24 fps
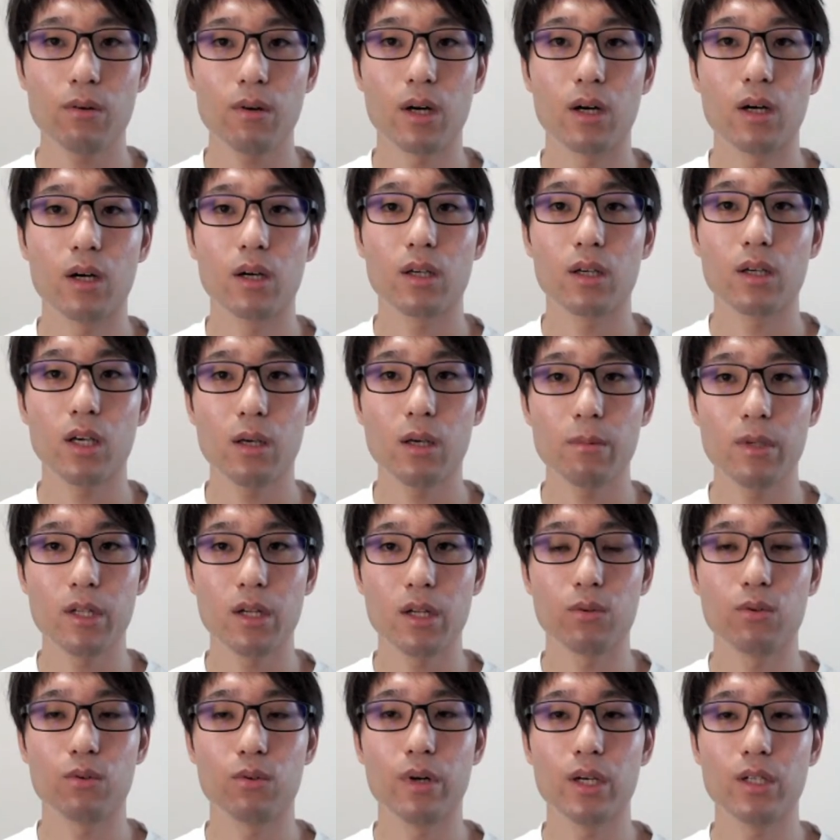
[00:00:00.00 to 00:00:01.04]
There,
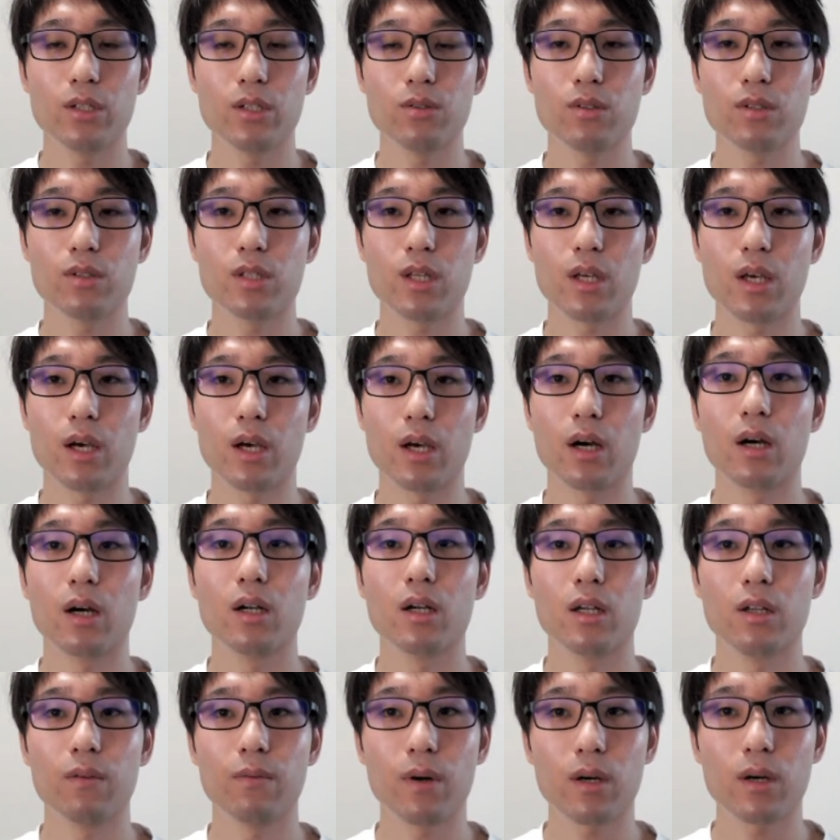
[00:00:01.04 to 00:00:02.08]
we work on
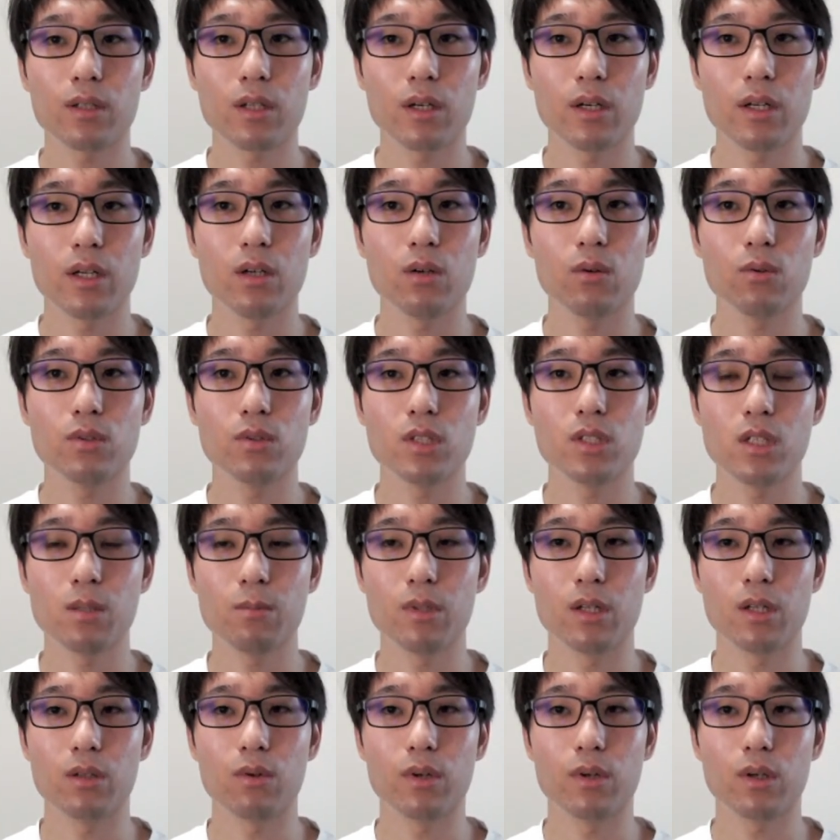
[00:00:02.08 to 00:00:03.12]
minor bug fixes
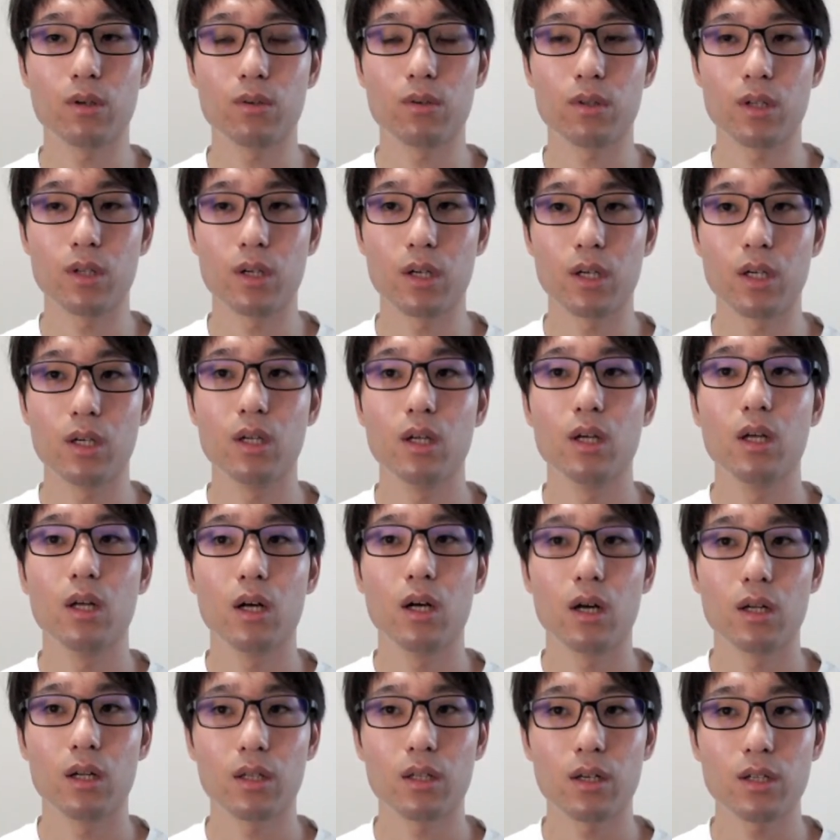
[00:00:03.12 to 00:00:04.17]
and
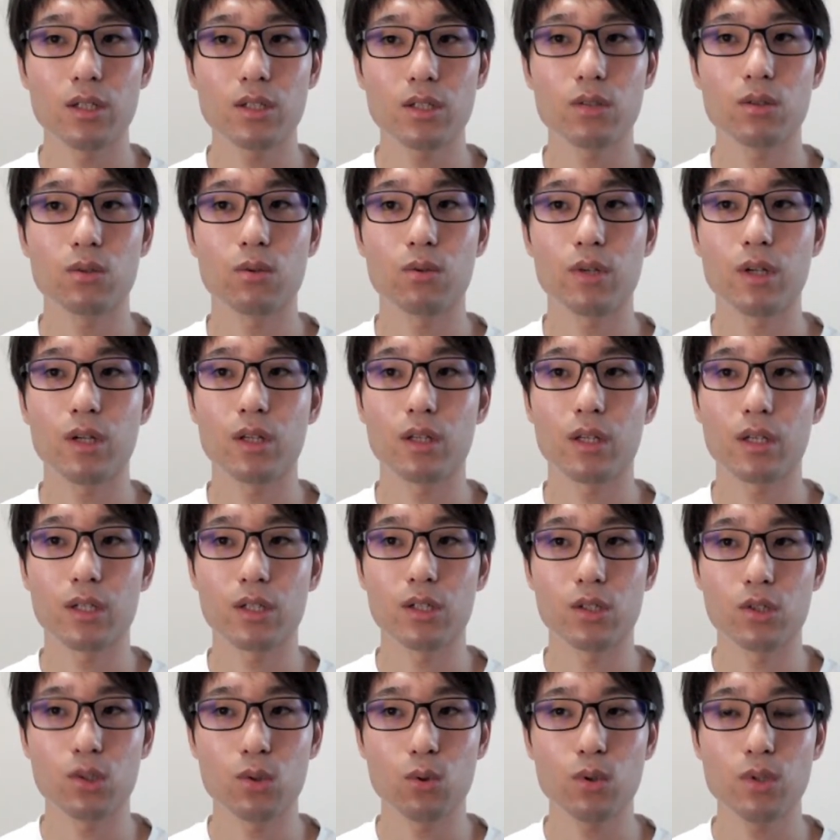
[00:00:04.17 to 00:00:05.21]
refactoring as a team and
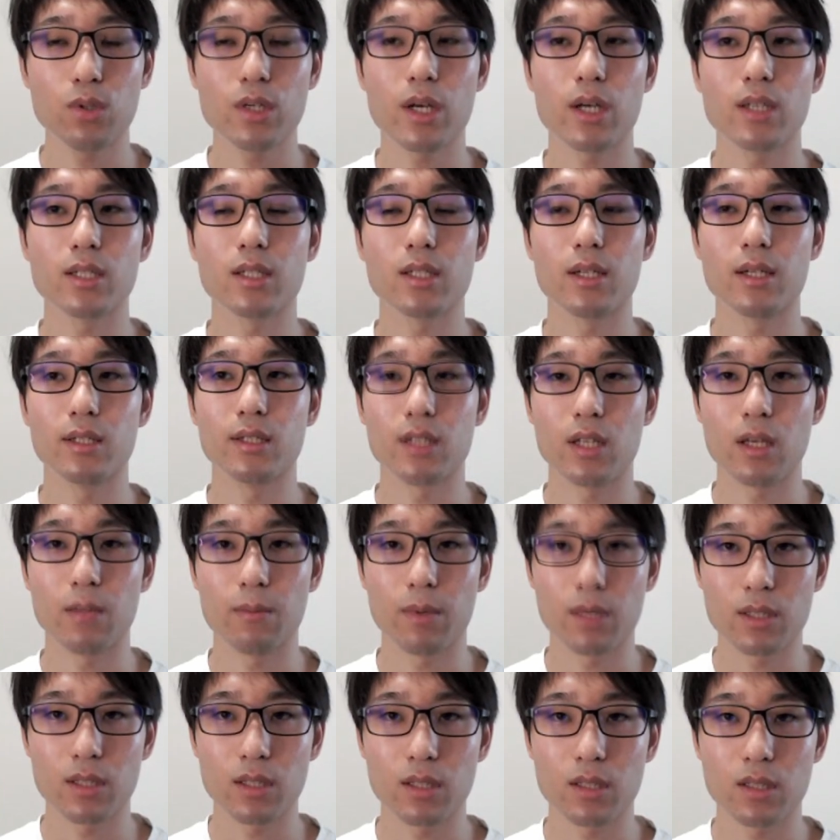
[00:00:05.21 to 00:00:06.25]
share newly
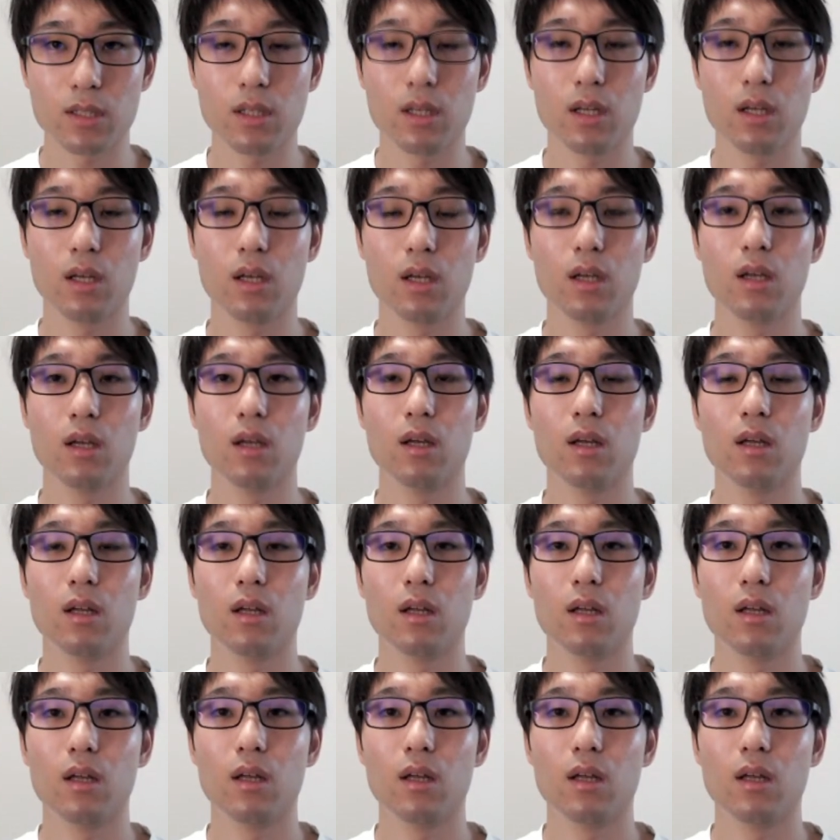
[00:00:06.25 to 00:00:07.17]
introduced technologies.